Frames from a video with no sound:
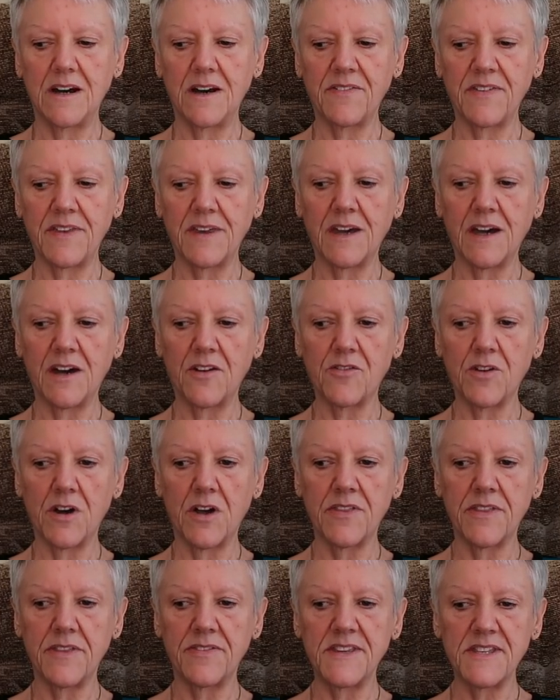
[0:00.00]
I think I'd
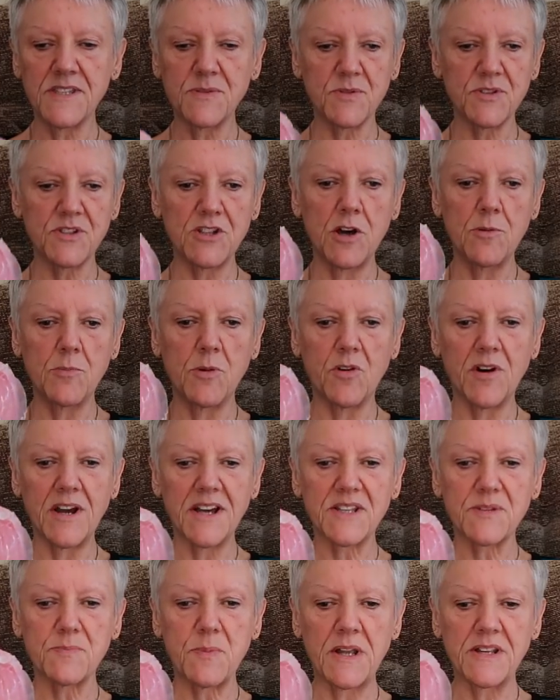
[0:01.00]
rather. This was no more
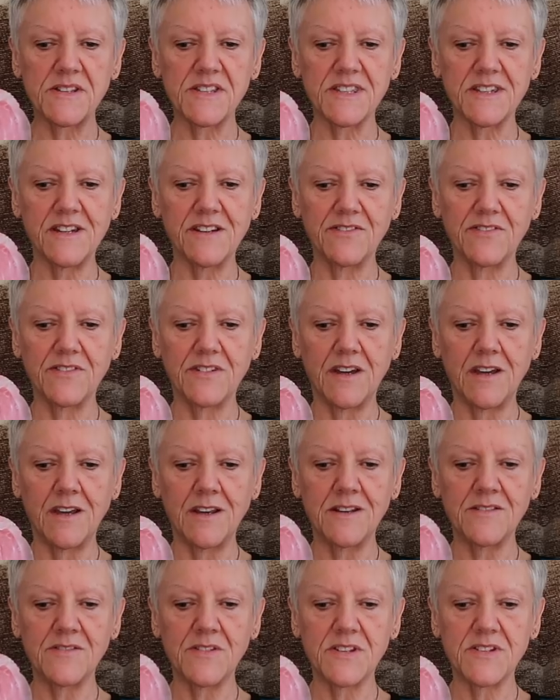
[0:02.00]
expensive
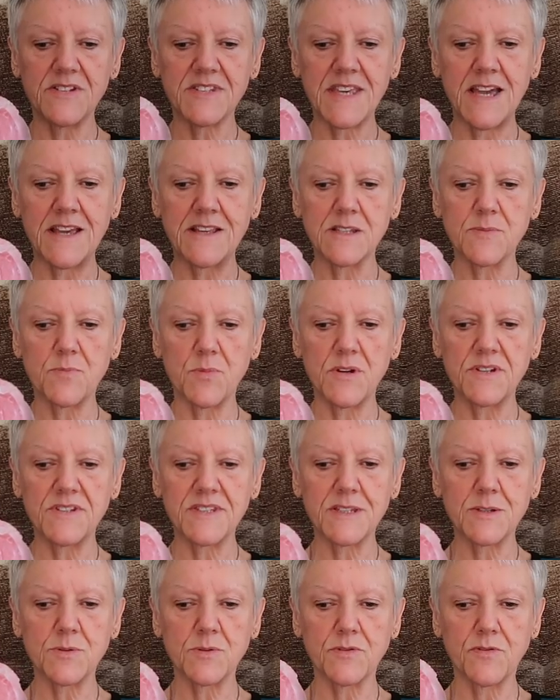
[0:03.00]
in Sainsbury's.
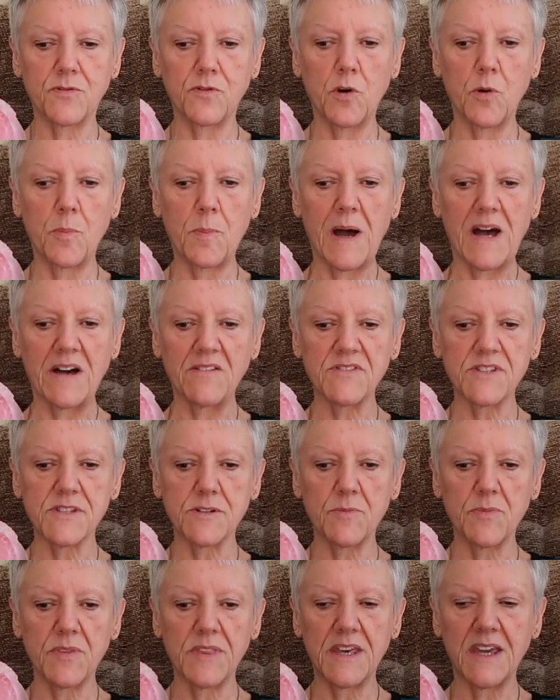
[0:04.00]
This was £4
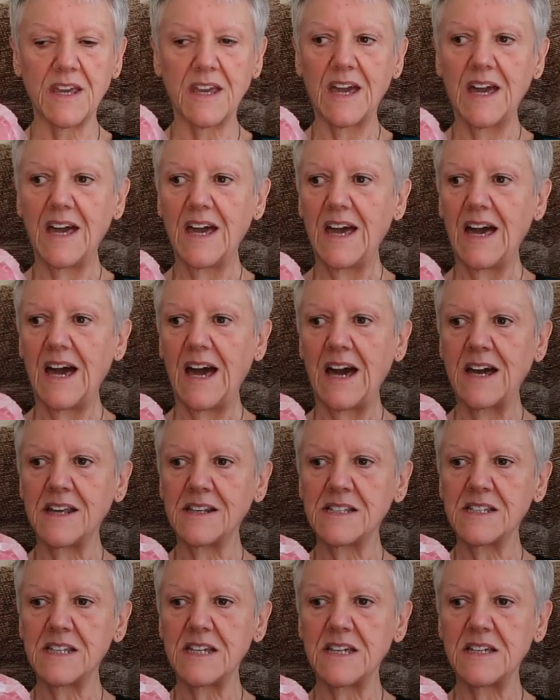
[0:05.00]
something.
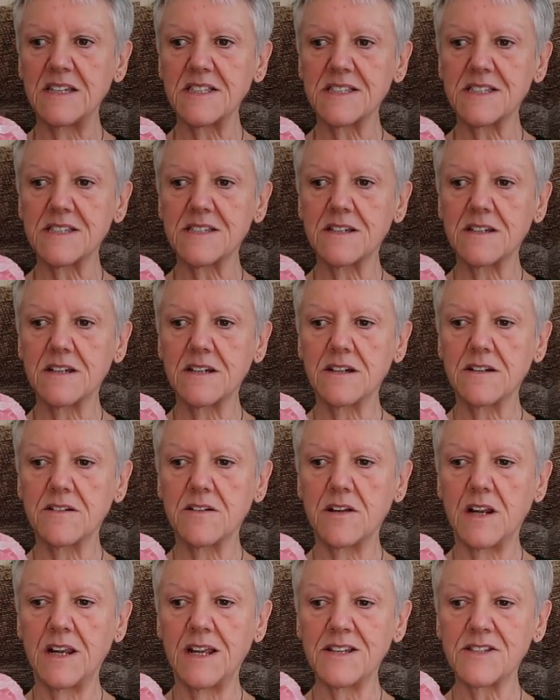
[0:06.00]
And it's
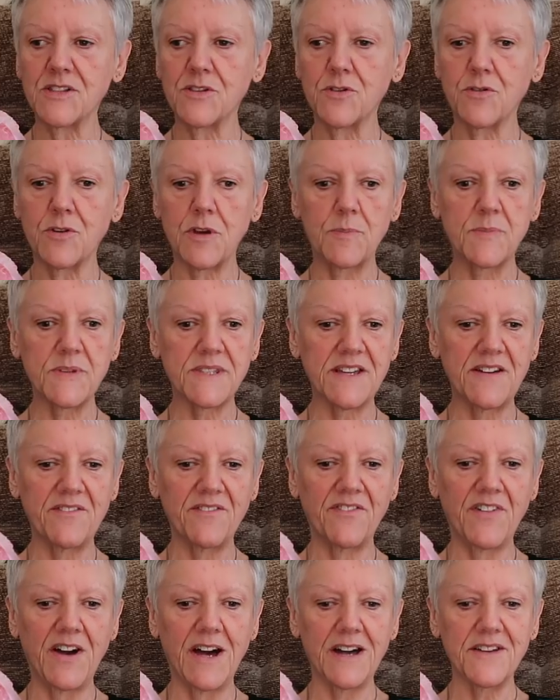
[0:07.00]
less than 3%
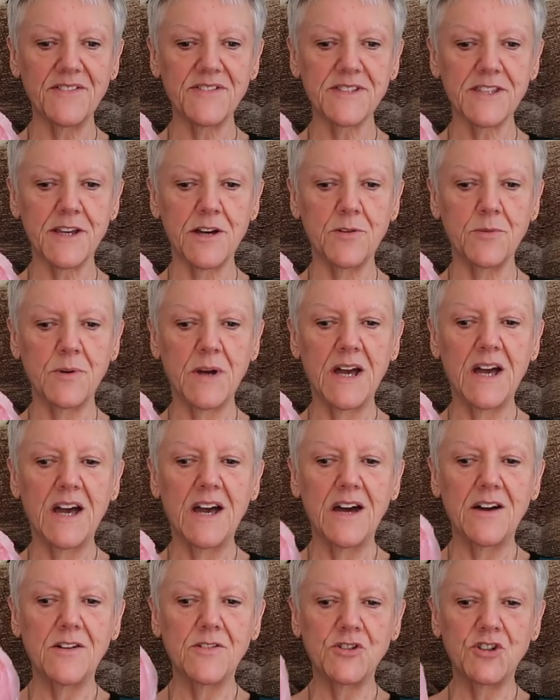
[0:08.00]
fat. So
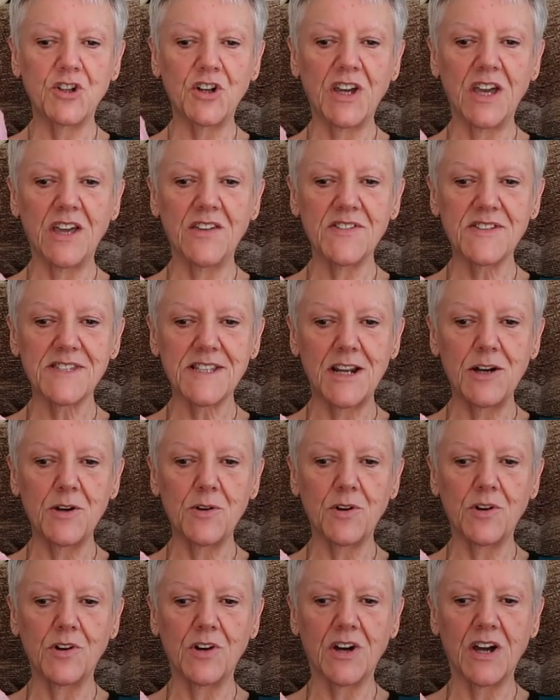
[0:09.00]
chuck it in the slow
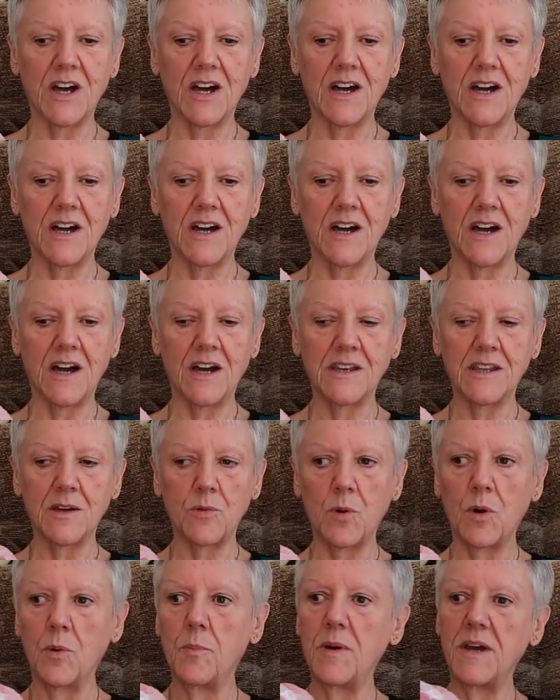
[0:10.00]
cooker and
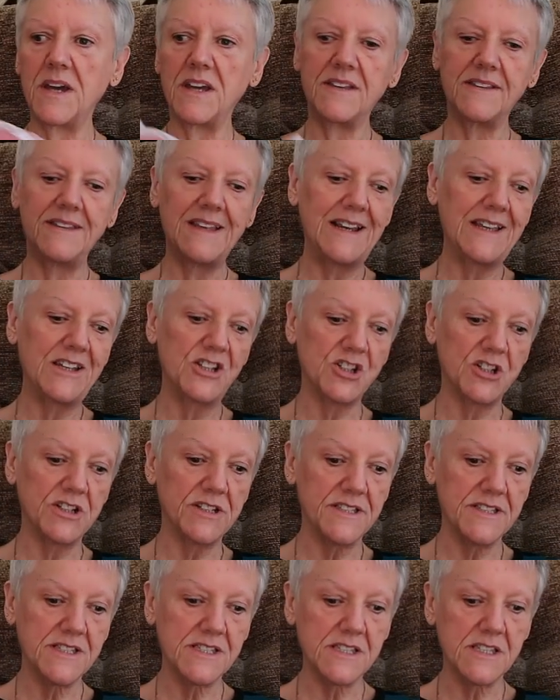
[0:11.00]
it will be
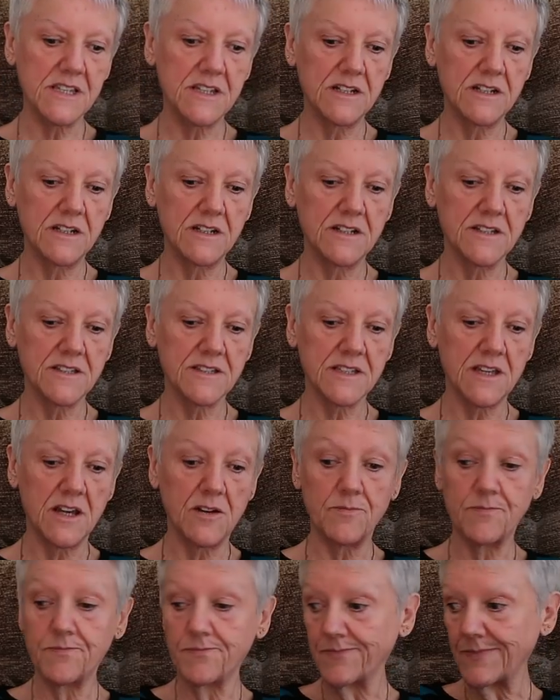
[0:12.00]
delicious. So
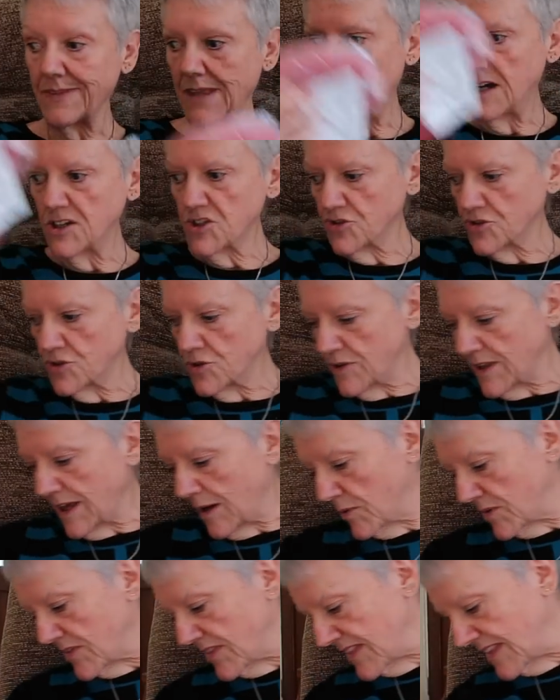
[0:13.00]
I shall do
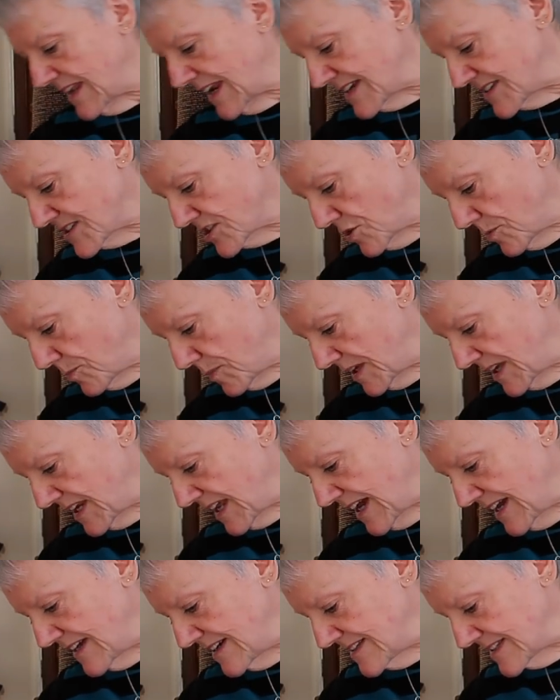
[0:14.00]
that within the next couple of
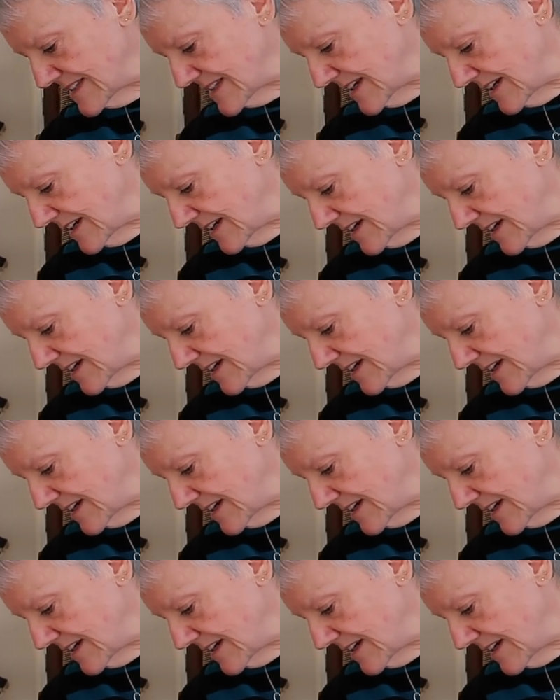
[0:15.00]
days.